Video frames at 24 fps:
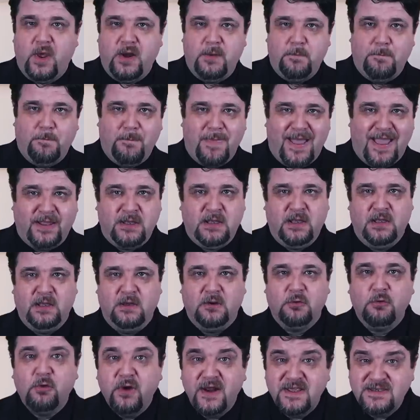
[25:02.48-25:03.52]
when Mach
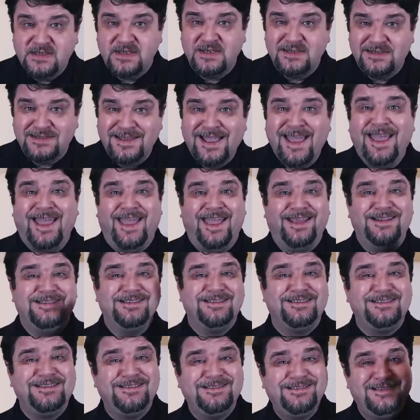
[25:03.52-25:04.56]
increases
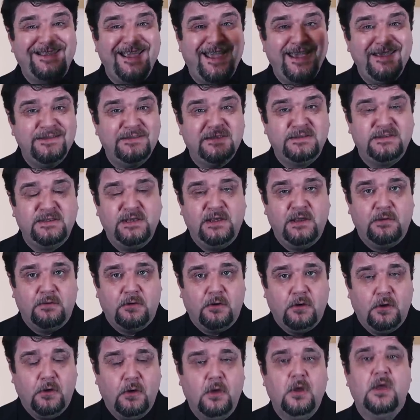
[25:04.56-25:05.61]
and stays
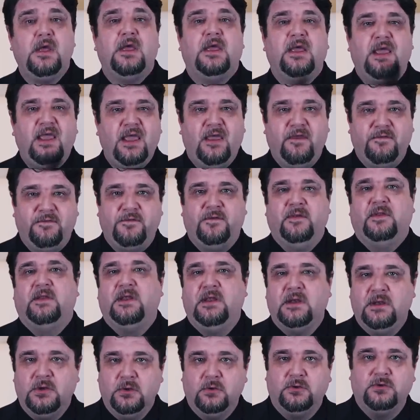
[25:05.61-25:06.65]
zero if
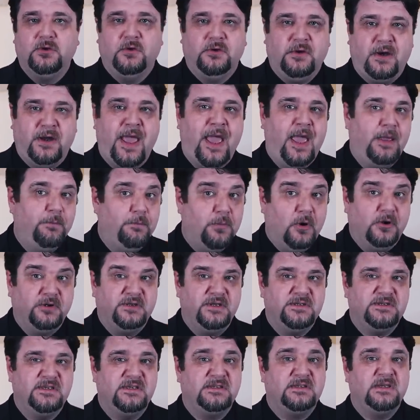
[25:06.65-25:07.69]
the Newtonian
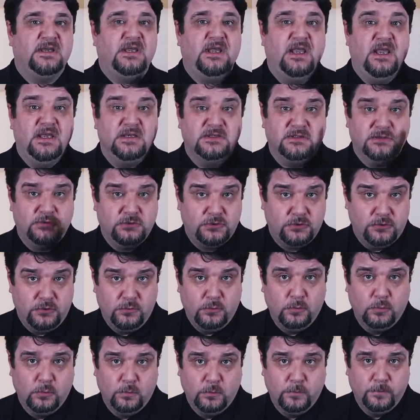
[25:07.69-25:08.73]
hypothesis is
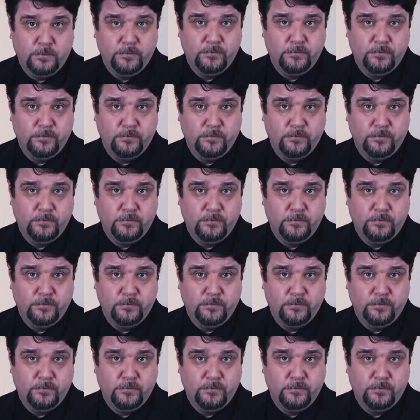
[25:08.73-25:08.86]
true.